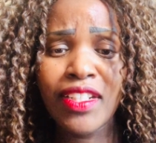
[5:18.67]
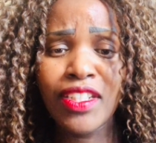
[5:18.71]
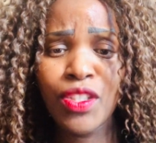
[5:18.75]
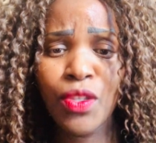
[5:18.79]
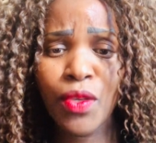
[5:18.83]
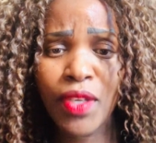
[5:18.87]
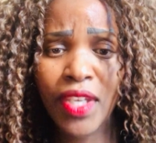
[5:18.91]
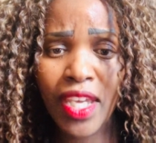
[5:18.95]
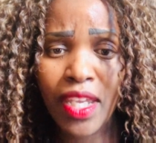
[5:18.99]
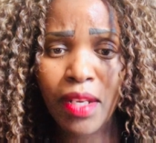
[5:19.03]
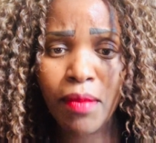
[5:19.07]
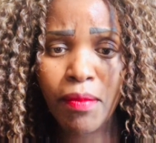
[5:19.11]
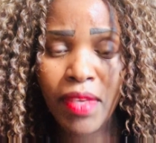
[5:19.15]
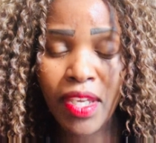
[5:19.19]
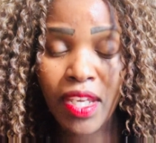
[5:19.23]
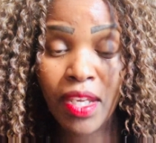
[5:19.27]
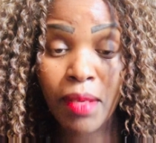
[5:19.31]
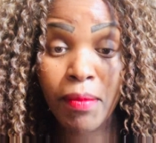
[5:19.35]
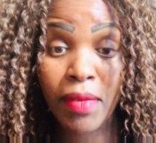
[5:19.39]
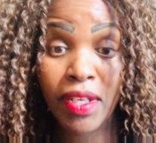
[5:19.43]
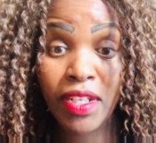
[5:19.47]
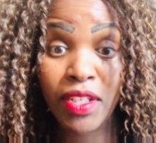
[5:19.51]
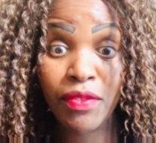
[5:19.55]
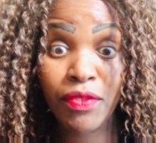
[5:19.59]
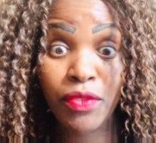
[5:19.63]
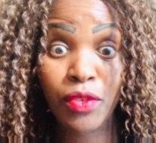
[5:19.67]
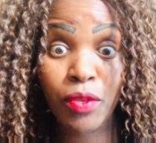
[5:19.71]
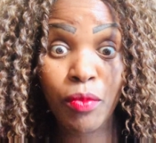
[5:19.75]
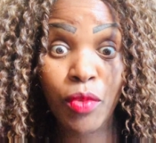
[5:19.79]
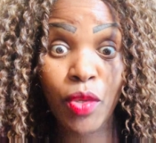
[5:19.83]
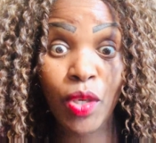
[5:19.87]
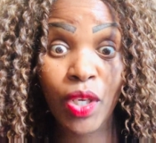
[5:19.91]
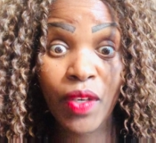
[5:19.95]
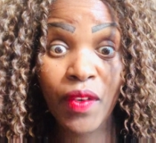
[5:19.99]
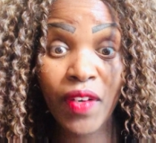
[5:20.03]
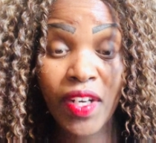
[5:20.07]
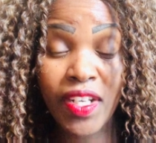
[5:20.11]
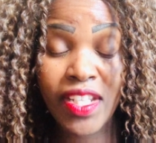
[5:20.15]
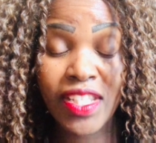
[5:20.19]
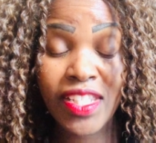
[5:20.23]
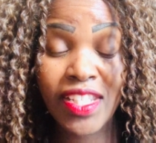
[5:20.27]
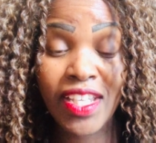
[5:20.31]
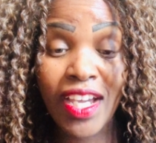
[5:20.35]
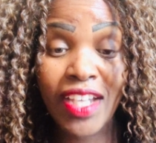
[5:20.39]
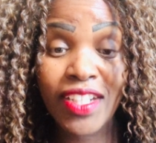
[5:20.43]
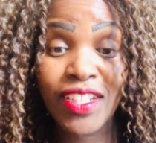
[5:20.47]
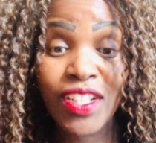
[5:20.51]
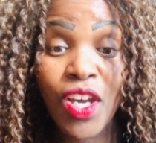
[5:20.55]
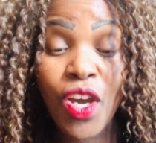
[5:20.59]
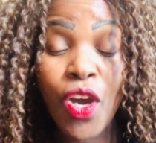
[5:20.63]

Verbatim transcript: You can make money from your credit card.